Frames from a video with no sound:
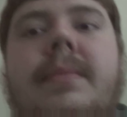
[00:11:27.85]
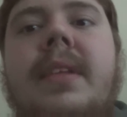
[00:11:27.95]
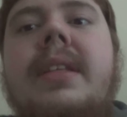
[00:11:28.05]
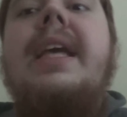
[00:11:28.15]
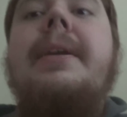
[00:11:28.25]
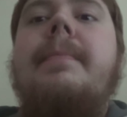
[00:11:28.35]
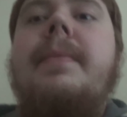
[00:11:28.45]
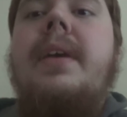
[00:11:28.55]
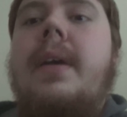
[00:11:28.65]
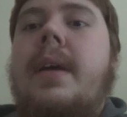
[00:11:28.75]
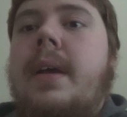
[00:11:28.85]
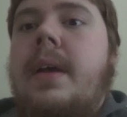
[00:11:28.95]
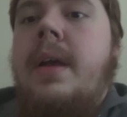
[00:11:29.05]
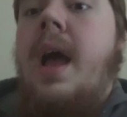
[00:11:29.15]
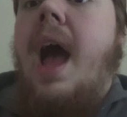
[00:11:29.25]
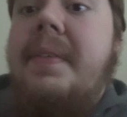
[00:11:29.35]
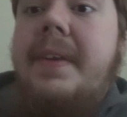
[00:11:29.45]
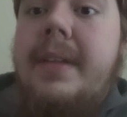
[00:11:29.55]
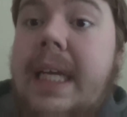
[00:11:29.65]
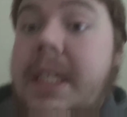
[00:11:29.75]
Like, I
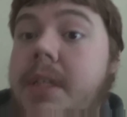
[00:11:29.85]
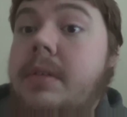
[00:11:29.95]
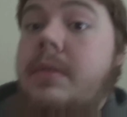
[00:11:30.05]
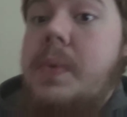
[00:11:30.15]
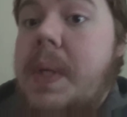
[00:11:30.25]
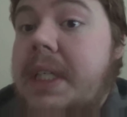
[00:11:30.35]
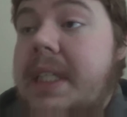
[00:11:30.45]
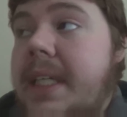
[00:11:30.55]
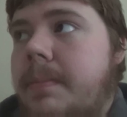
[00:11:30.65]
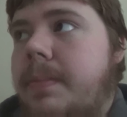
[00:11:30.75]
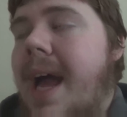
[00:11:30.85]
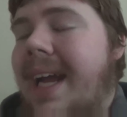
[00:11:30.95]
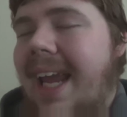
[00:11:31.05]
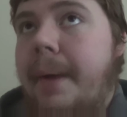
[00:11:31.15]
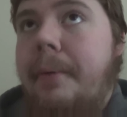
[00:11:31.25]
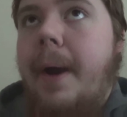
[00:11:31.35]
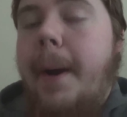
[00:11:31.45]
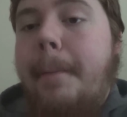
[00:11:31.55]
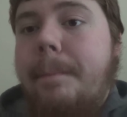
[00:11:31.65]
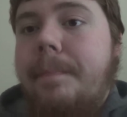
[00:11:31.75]
feel like school works in a bracket
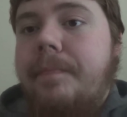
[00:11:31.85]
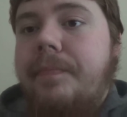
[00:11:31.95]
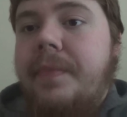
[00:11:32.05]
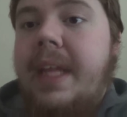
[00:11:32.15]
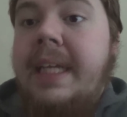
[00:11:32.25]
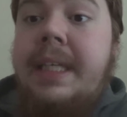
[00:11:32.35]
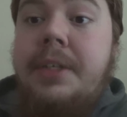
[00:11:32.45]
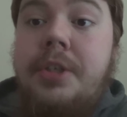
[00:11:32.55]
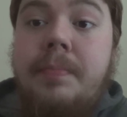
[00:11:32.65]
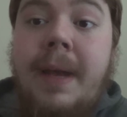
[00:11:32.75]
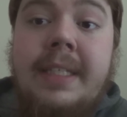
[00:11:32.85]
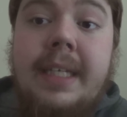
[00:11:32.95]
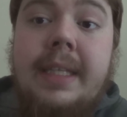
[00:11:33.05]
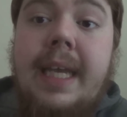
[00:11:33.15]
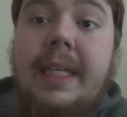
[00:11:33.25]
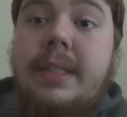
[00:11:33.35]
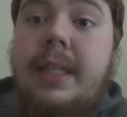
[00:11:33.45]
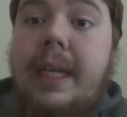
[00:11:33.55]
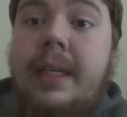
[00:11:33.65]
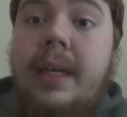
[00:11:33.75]
where they teach you basic things
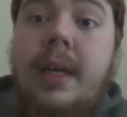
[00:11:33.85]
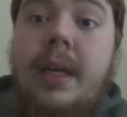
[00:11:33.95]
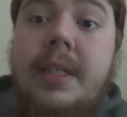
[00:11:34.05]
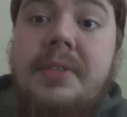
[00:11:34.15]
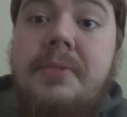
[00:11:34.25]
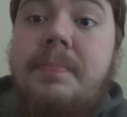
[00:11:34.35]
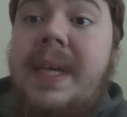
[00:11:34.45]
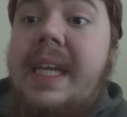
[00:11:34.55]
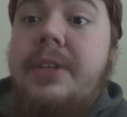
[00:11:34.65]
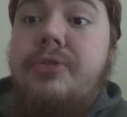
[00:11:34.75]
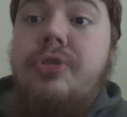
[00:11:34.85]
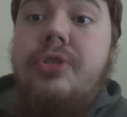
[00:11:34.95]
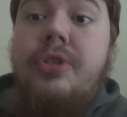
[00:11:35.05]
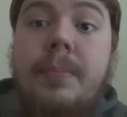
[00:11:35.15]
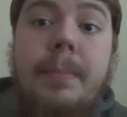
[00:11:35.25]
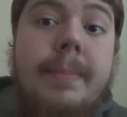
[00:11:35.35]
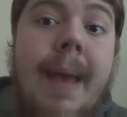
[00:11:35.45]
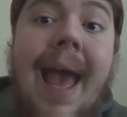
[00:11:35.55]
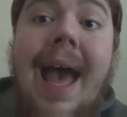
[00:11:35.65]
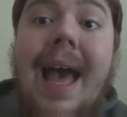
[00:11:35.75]
like speech,
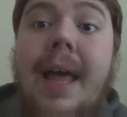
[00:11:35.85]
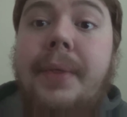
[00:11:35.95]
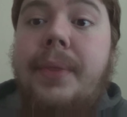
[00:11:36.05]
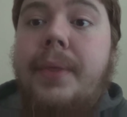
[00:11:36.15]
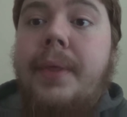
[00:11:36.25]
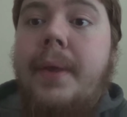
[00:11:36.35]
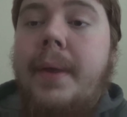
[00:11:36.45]
math,